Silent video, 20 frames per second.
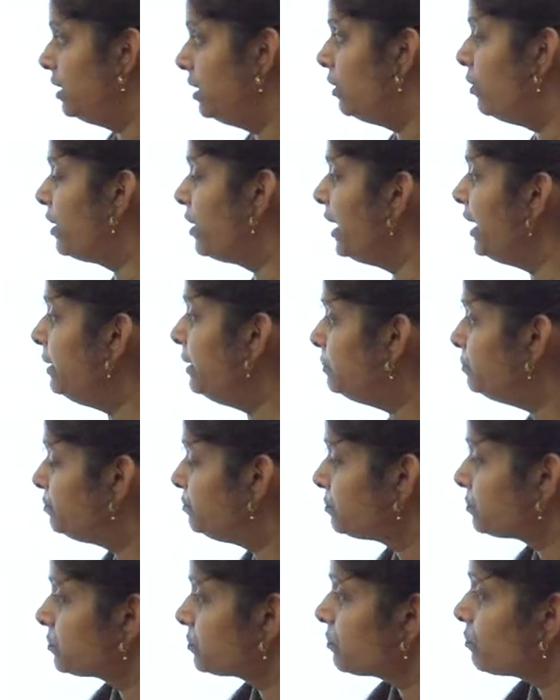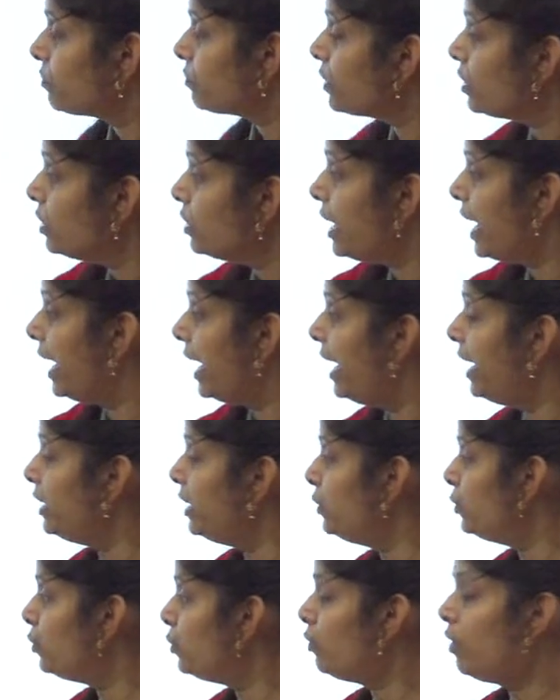Okay, and
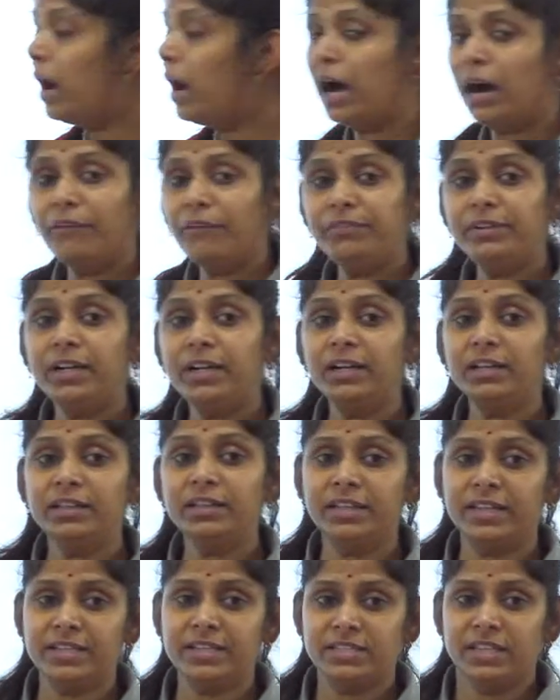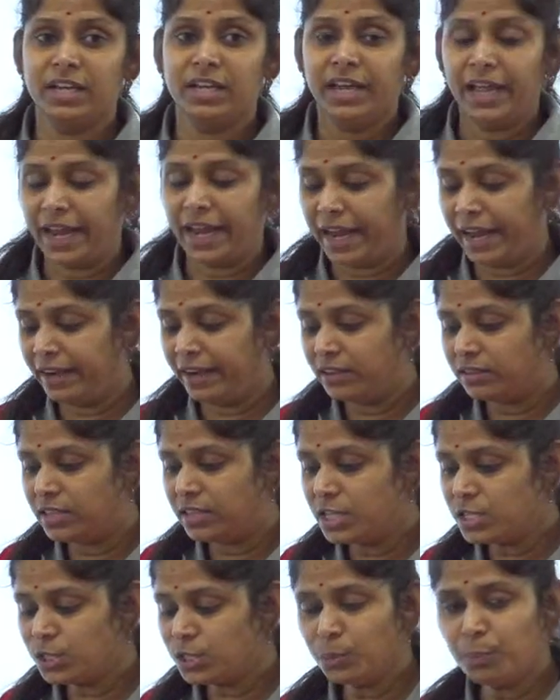you know, after this, and
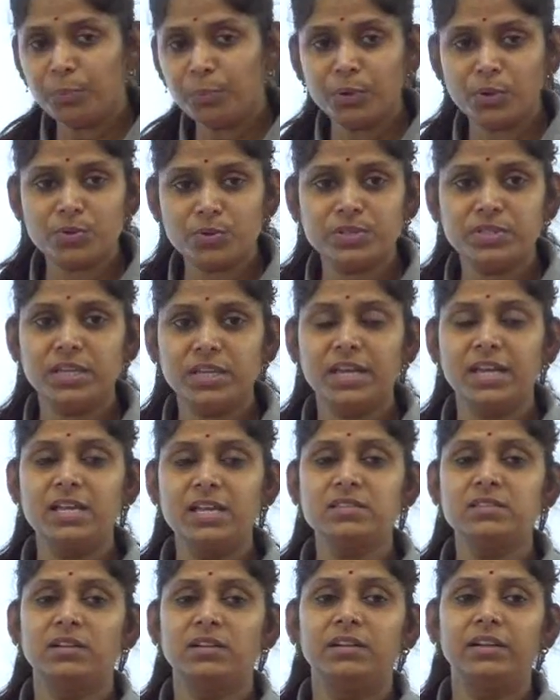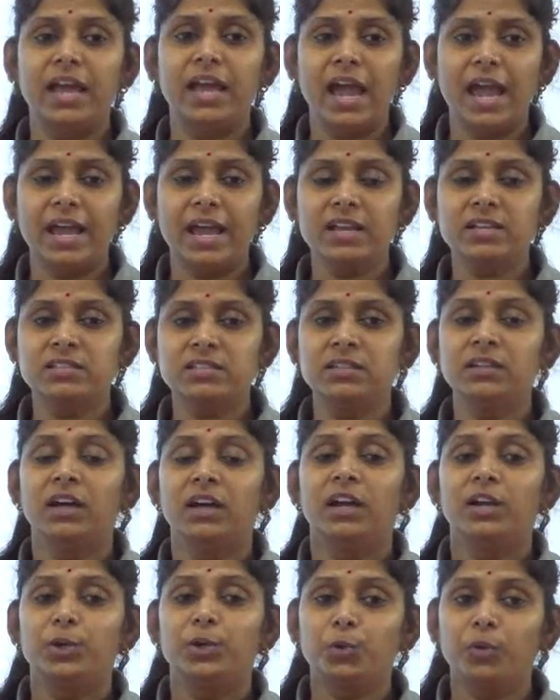this process takes
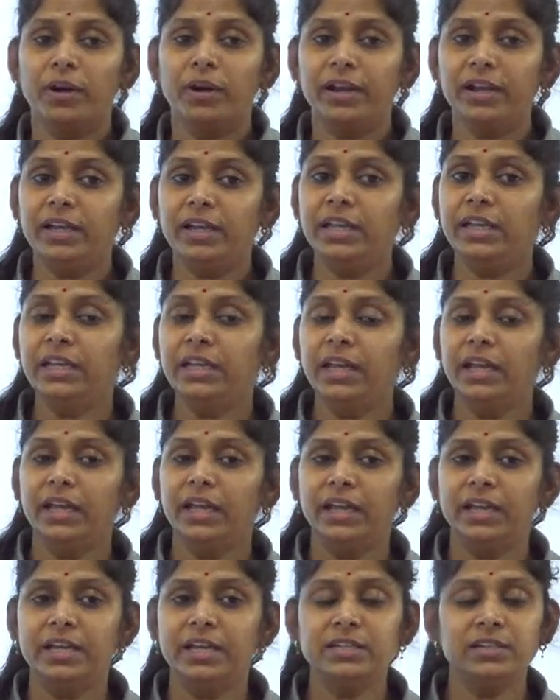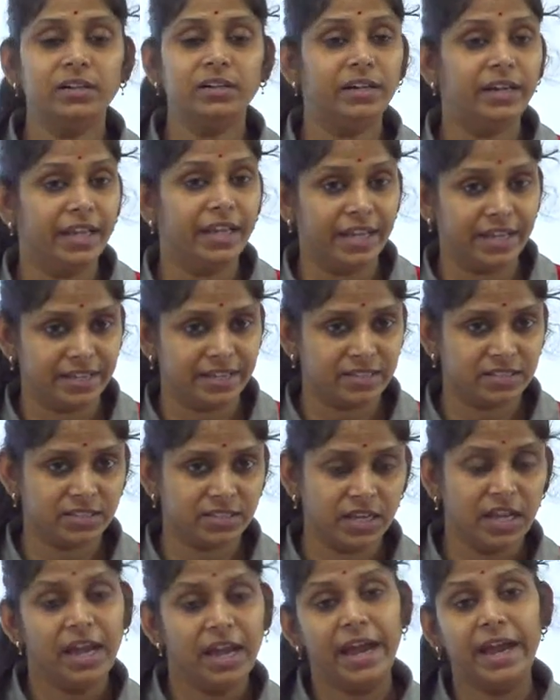28 days,
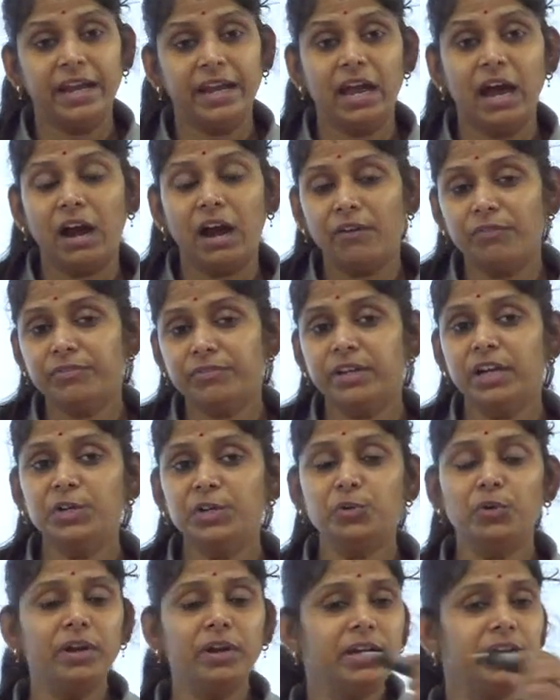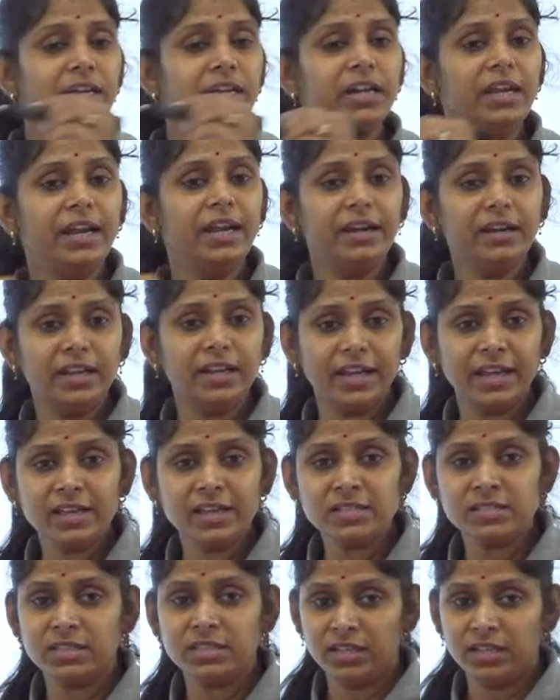and after 28 days,
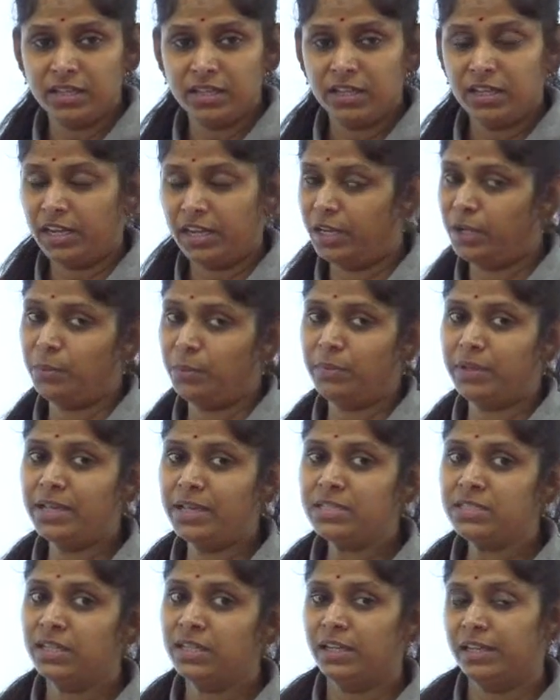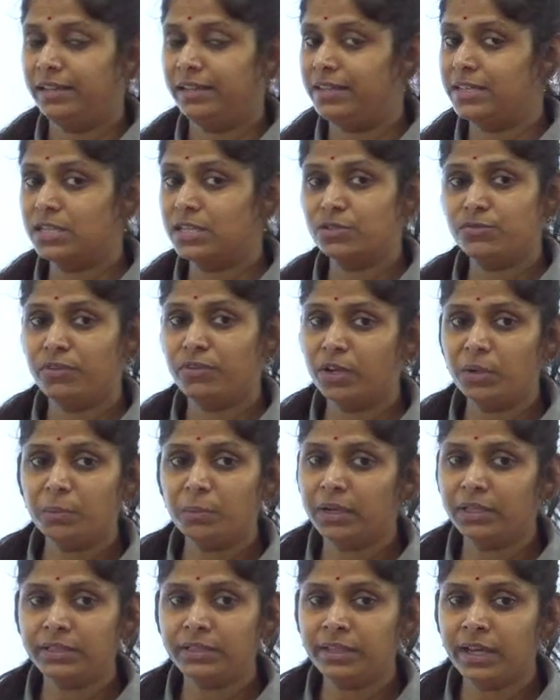it means this is 1
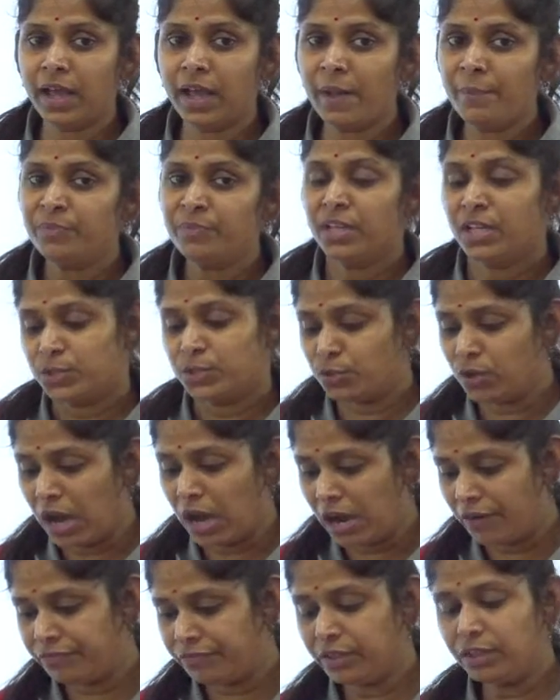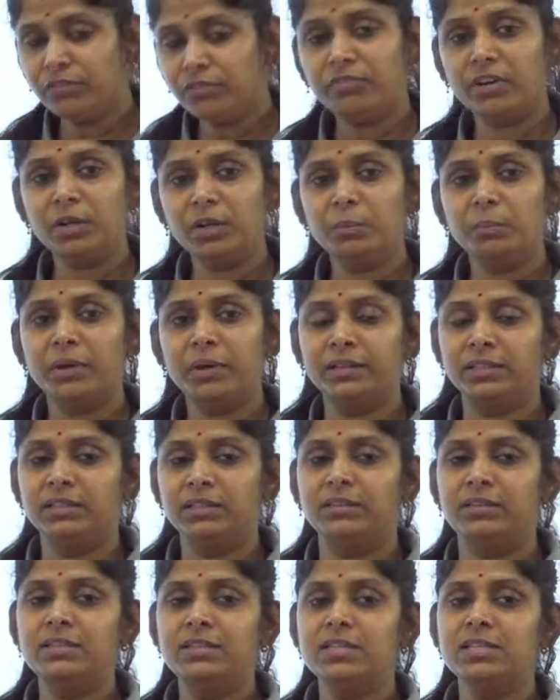month na. So after 1 month
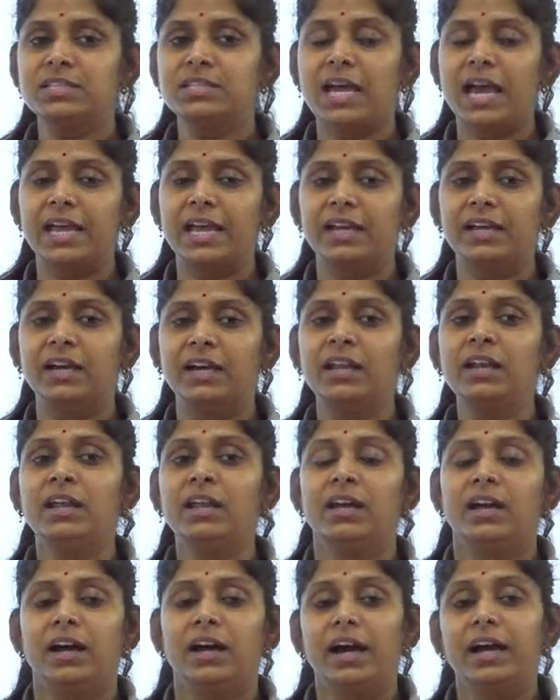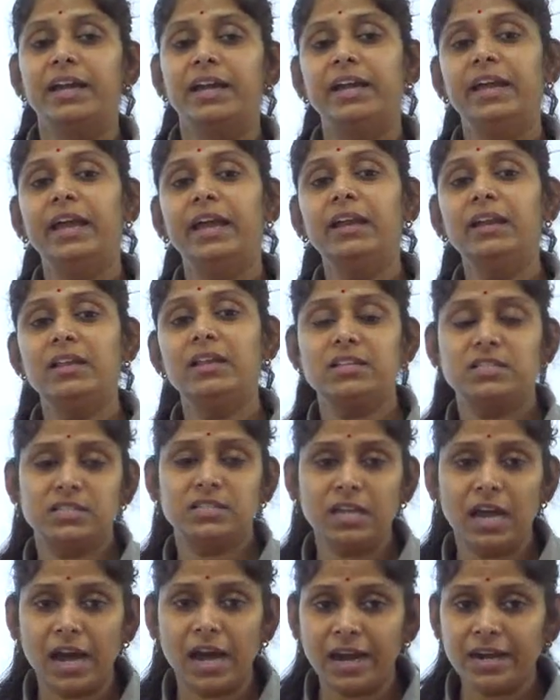this cycle again
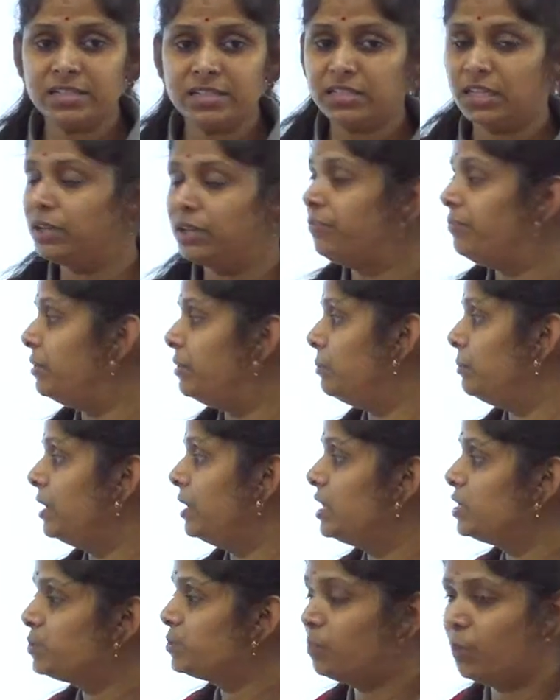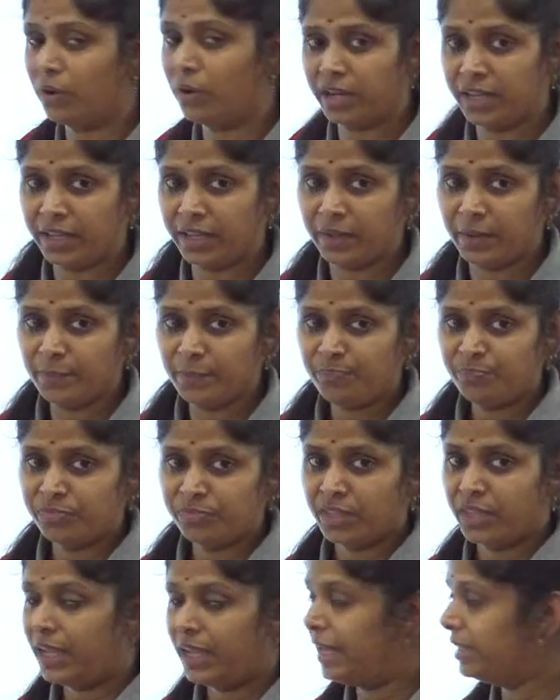starts in female's body,
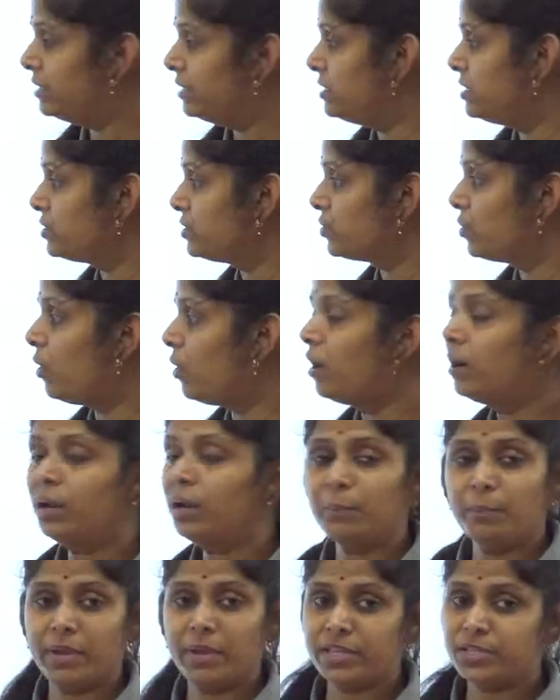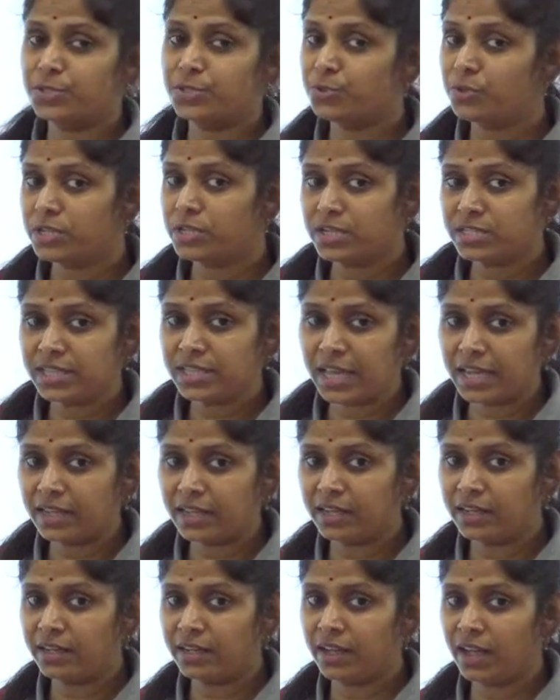and this is called menstruation
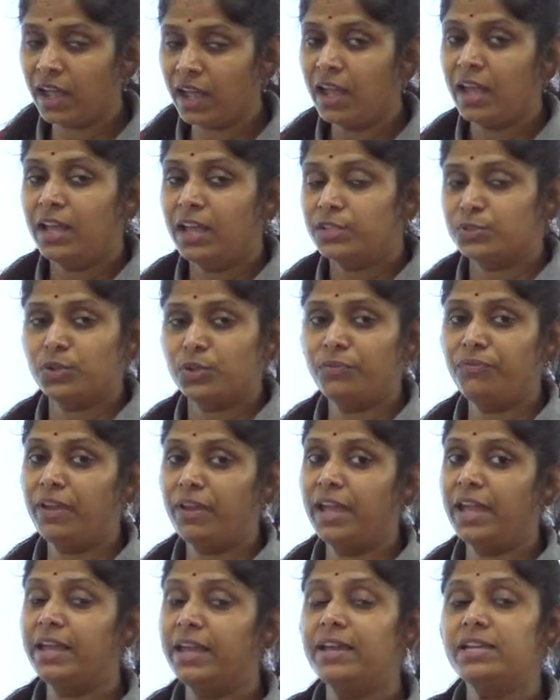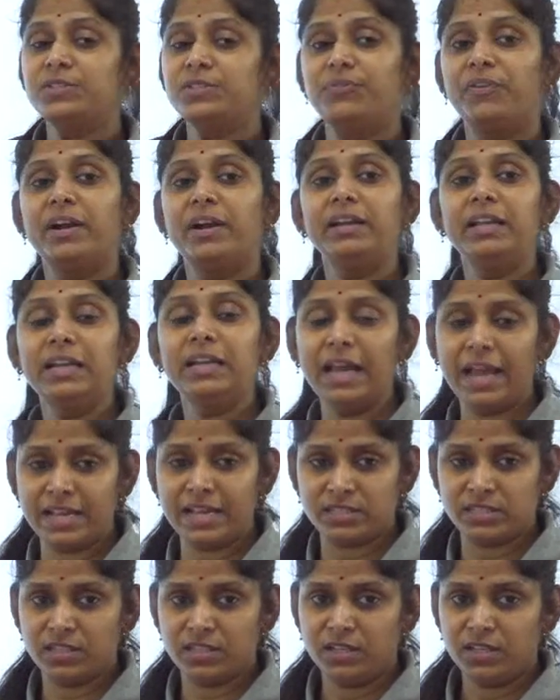cycle na. So if egg is
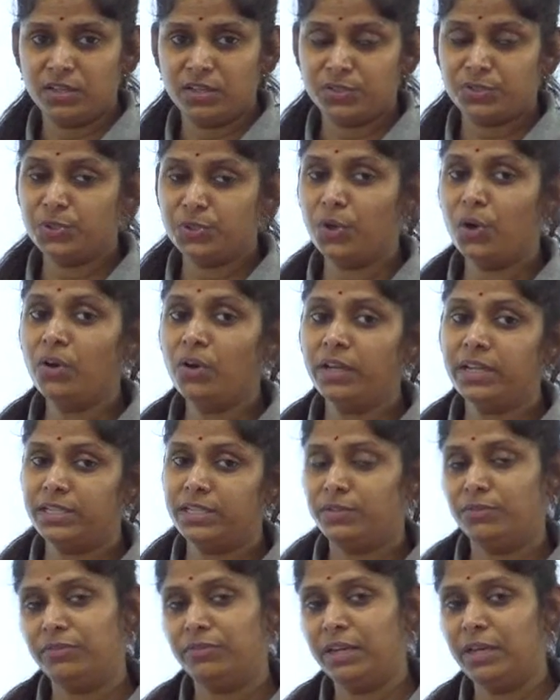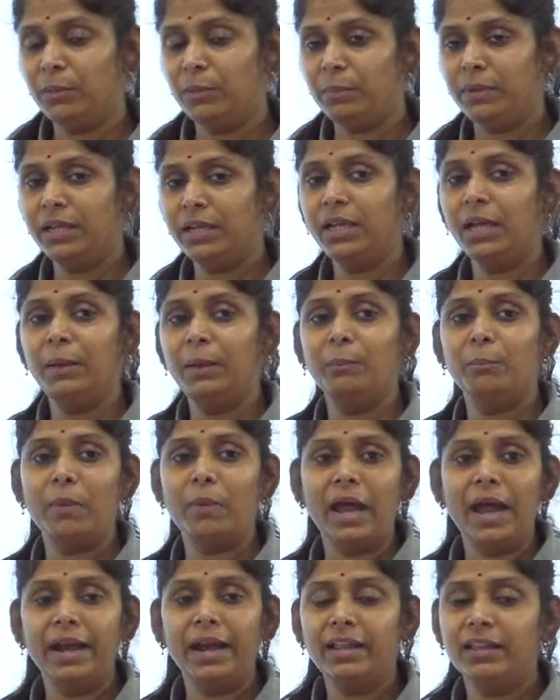fertilized, so it will be
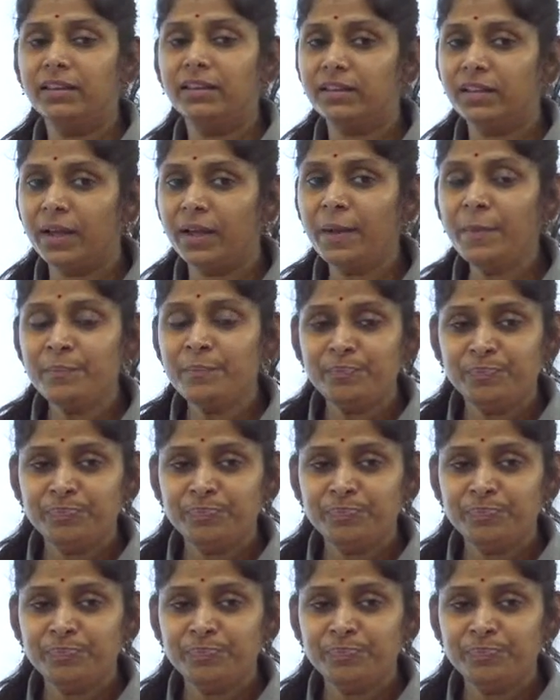embedded in the